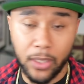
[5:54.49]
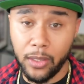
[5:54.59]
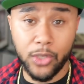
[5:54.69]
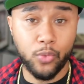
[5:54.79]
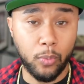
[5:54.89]

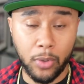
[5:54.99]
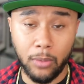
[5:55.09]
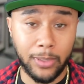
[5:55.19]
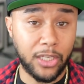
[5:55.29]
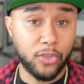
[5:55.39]
This will
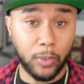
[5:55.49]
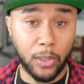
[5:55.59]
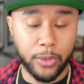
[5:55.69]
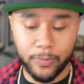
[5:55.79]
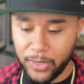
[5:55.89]
probably
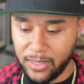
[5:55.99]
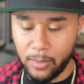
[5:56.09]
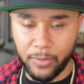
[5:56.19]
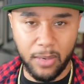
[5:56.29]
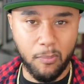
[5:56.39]
explode in
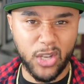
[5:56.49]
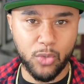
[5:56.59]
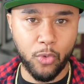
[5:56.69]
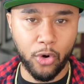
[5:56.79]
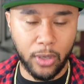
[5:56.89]
something much
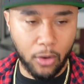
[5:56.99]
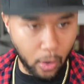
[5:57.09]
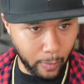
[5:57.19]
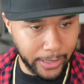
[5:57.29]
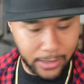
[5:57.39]
more
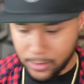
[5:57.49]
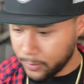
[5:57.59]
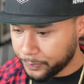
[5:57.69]
complex